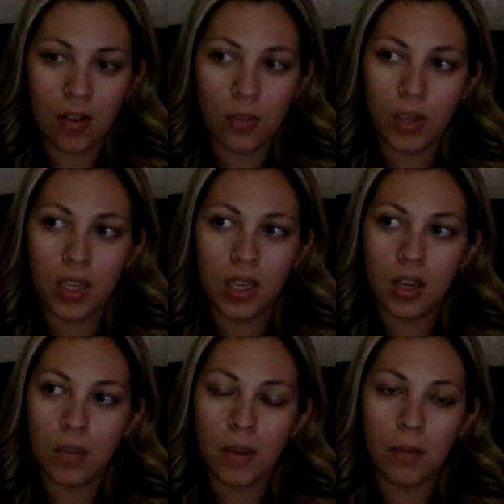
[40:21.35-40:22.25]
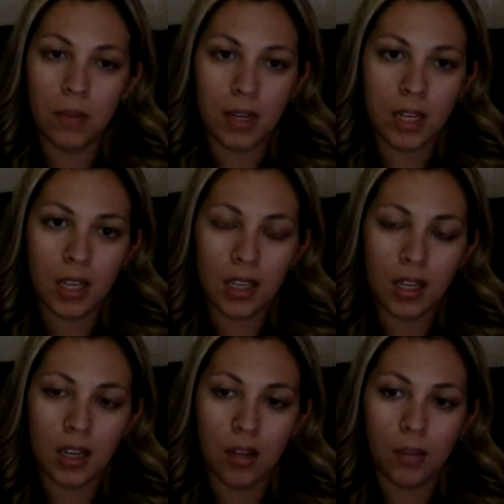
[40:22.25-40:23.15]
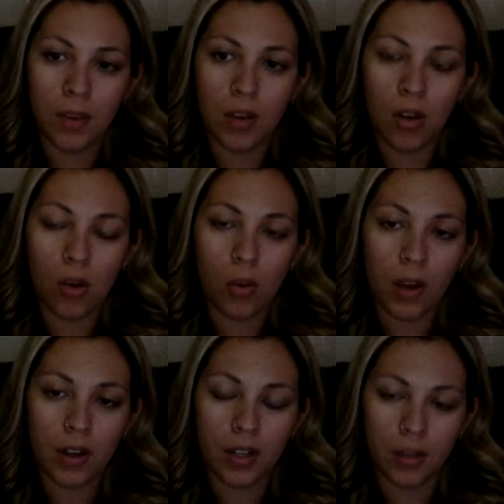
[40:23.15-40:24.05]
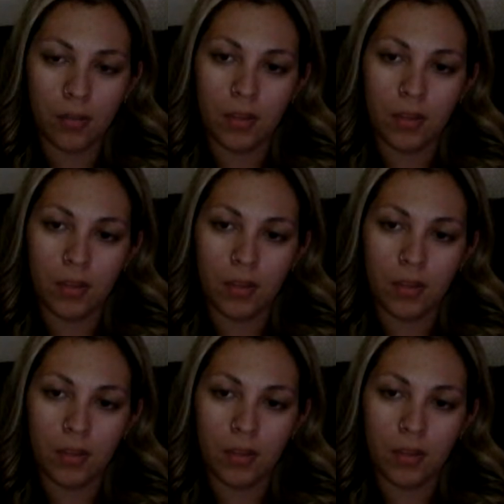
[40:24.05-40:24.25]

I'm waking up at midnight and I'll be all wired up.